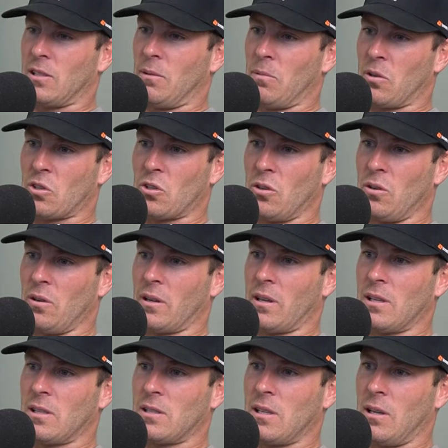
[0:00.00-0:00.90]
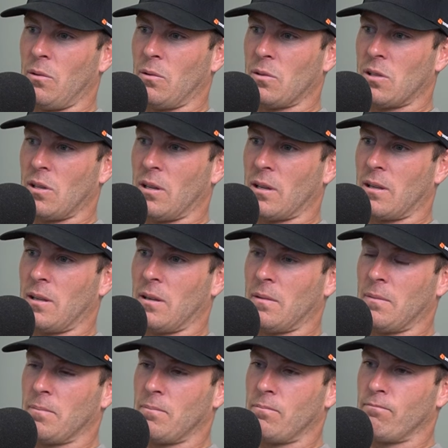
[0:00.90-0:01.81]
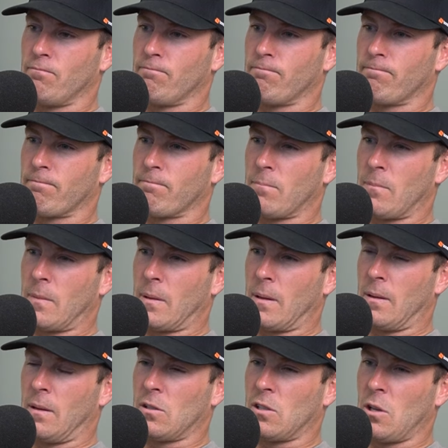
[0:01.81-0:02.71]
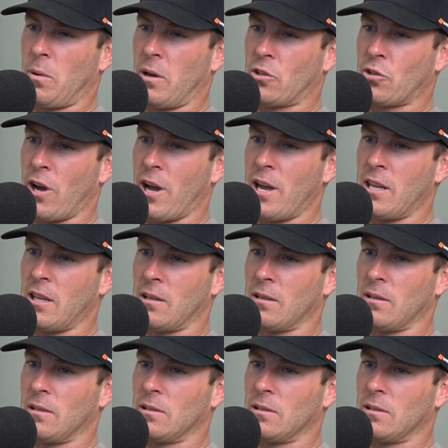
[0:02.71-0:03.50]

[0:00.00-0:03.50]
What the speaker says: I'm not sure. I guess I was like, there's no way of training it.